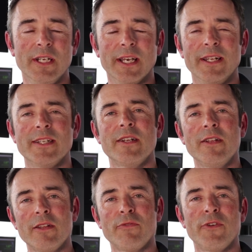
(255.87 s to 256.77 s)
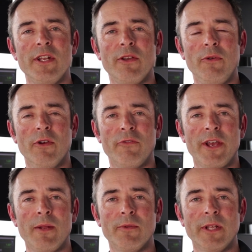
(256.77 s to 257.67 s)
and there's another video
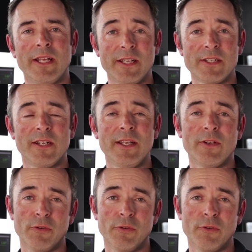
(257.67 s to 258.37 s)
available at this link